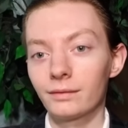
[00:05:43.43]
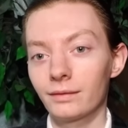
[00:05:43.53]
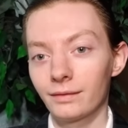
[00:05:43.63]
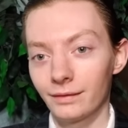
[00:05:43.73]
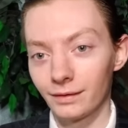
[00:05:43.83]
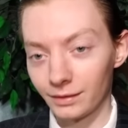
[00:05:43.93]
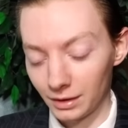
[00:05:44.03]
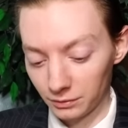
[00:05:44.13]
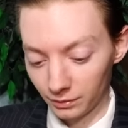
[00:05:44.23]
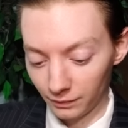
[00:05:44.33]
There,
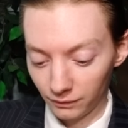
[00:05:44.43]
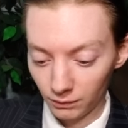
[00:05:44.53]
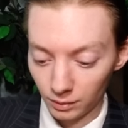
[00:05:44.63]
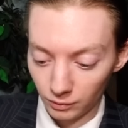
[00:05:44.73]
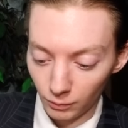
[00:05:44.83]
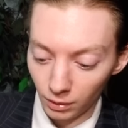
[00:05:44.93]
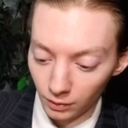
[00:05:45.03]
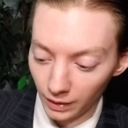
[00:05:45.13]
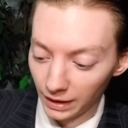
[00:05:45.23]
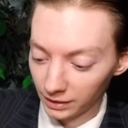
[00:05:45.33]
that was the fourth
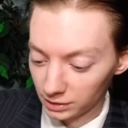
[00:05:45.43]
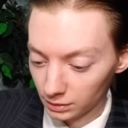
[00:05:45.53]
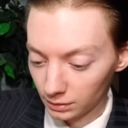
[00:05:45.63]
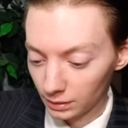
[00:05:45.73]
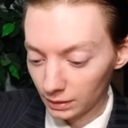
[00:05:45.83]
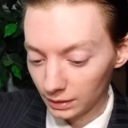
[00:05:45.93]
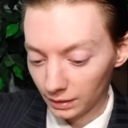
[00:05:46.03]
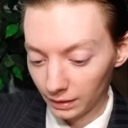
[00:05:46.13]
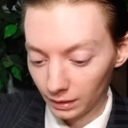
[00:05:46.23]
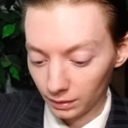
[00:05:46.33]
wall action,
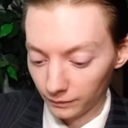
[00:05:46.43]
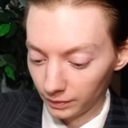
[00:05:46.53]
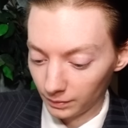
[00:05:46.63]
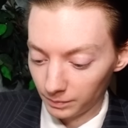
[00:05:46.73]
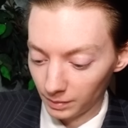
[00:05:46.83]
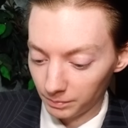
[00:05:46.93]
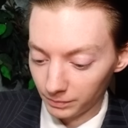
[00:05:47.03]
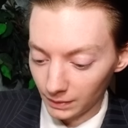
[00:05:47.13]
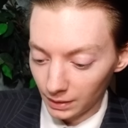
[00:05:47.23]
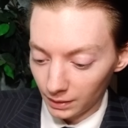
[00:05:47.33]
as if the, the,
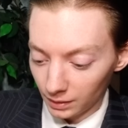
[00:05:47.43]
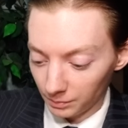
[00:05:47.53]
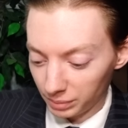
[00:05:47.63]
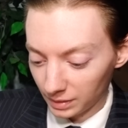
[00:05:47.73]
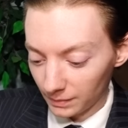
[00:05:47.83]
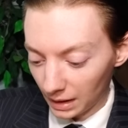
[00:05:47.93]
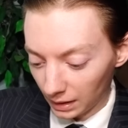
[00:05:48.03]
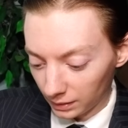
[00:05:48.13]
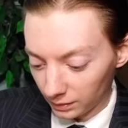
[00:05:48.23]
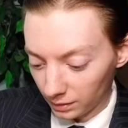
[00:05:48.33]
the Big
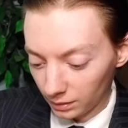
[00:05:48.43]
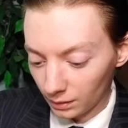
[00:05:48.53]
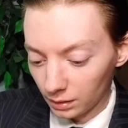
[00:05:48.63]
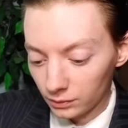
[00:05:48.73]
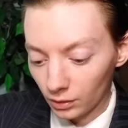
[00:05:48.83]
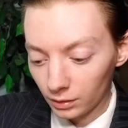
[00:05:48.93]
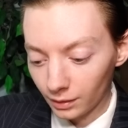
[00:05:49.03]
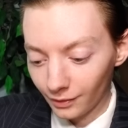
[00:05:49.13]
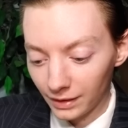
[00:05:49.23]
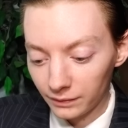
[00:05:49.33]
Mac had sucked all the
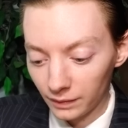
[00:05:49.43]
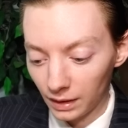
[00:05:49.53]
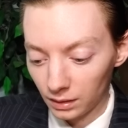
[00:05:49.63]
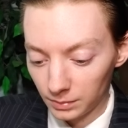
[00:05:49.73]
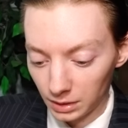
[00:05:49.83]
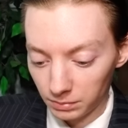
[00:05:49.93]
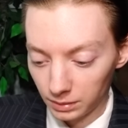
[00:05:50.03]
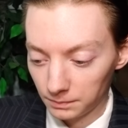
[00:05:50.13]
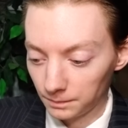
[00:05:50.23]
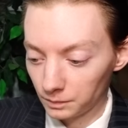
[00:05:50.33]
life out of me.
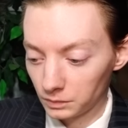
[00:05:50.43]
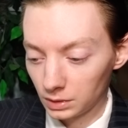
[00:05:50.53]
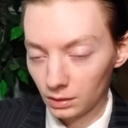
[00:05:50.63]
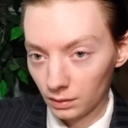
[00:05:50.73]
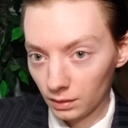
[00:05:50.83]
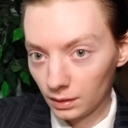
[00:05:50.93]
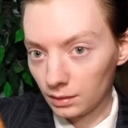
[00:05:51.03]
But you can see